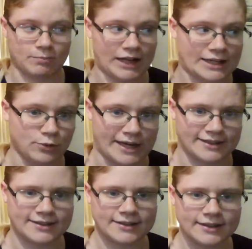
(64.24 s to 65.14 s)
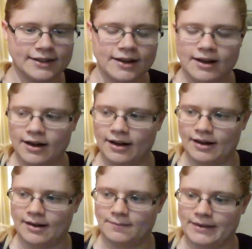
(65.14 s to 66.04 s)
apply twice,
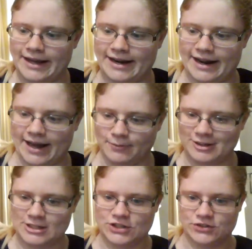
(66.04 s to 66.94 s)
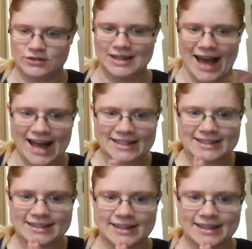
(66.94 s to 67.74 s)
and I'm going to do that,